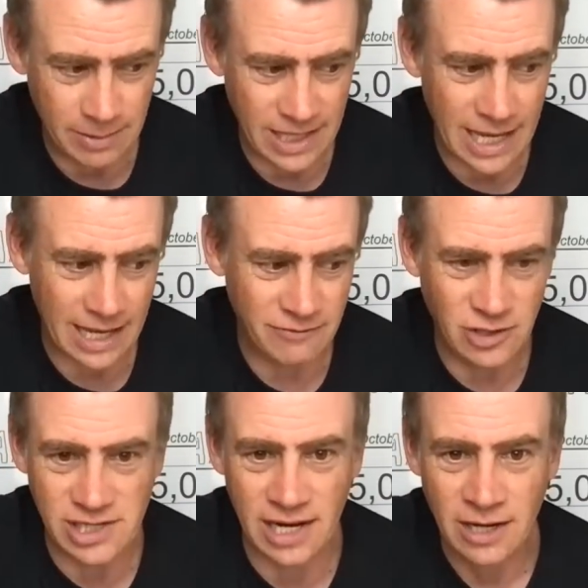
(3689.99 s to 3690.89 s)
But yeah, if you
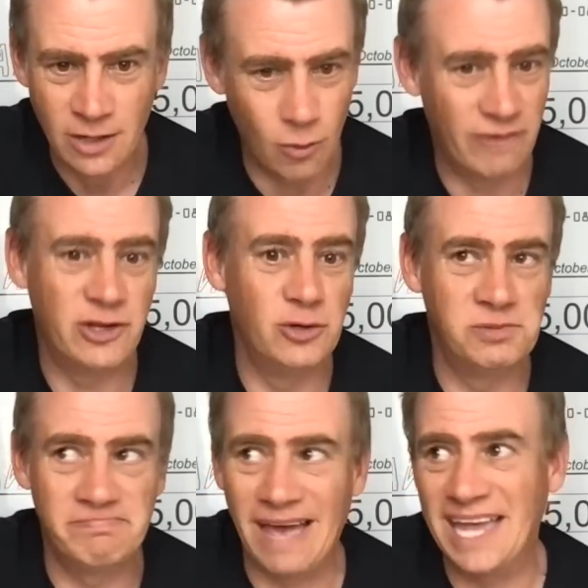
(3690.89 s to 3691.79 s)
said, oh, I've
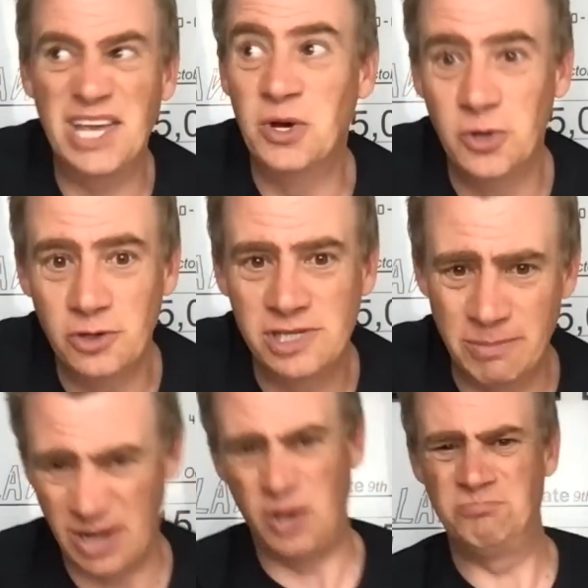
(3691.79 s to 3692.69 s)
used 8 hooks, I'd
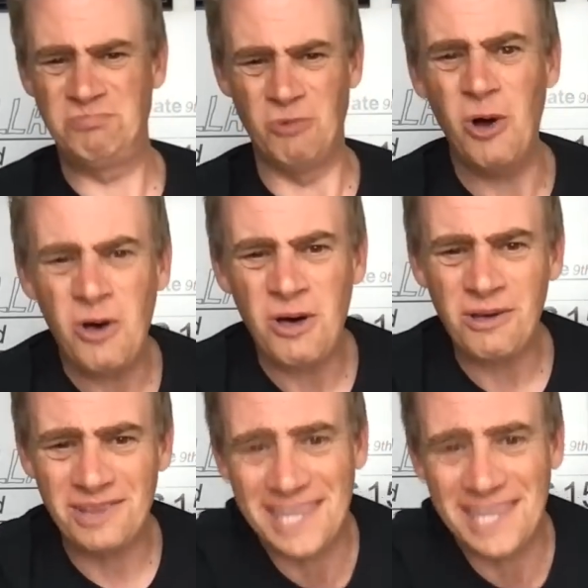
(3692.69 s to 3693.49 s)
be like, what?